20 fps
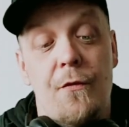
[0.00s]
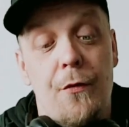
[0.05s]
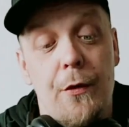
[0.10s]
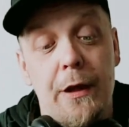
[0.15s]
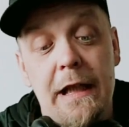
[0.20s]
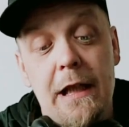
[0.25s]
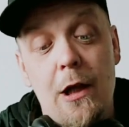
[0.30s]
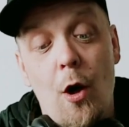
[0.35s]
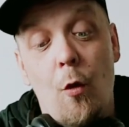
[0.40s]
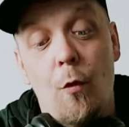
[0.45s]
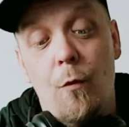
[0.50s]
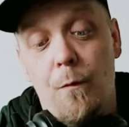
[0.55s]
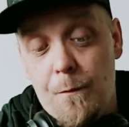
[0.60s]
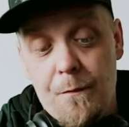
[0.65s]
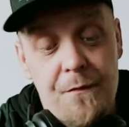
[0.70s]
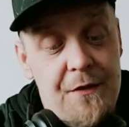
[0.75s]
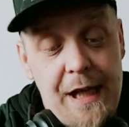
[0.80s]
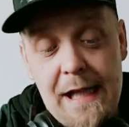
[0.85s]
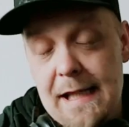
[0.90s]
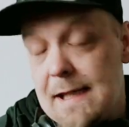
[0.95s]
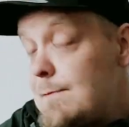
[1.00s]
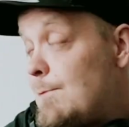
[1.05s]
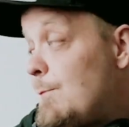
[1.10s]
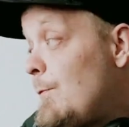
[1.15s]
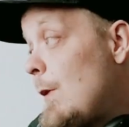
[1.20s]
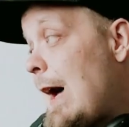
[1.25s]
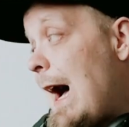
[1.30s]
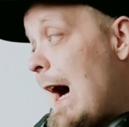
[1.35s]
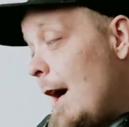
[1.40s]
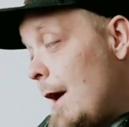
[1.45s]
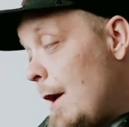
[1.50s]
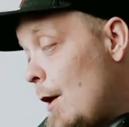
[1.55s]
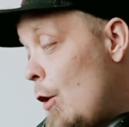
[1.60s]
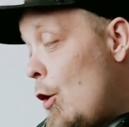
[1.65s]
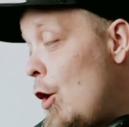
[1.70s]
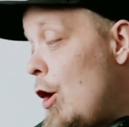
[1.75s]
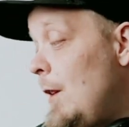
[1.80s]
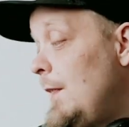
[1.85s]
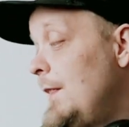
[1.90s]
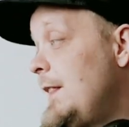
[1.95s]
This, out of
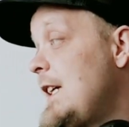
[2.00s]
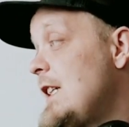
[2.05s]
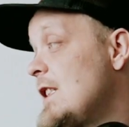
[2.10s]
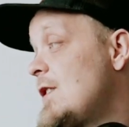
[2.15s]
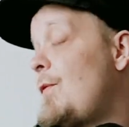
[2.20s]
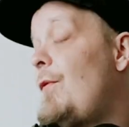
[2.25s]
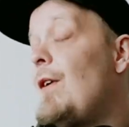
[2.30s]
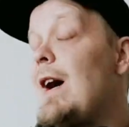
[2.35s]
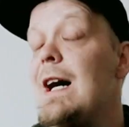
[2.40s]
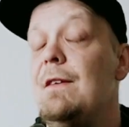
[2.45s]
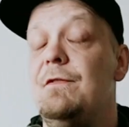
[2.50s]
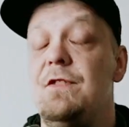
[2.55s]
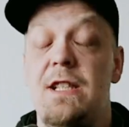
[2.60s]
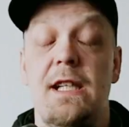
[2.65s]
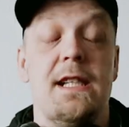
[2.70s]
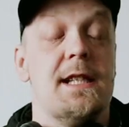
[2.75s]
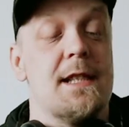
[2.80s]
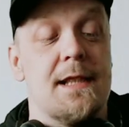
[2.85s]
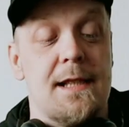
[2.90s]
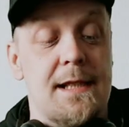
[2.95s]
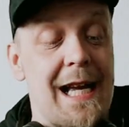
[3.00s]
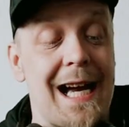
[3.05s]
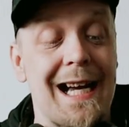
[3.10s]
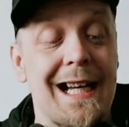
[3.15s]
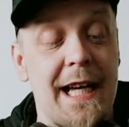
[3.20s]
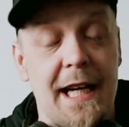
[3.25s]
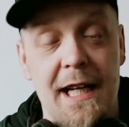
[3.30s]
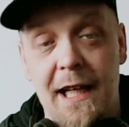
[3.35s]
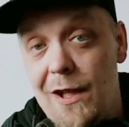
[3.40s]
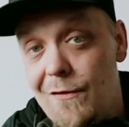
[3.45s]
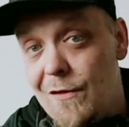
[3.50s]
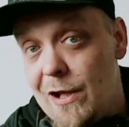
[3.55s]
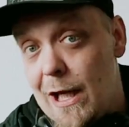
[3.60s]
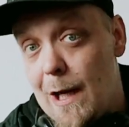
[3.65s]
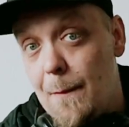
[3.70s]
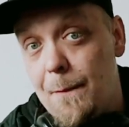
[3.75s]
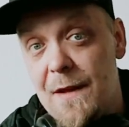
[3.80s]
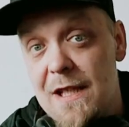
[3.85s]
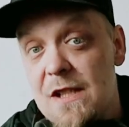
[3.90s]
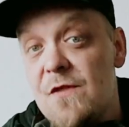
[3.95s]
all these 5 discs, I gotta give it
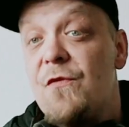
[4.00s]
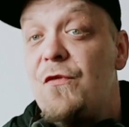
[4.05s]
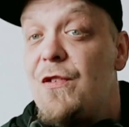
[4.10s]
up. This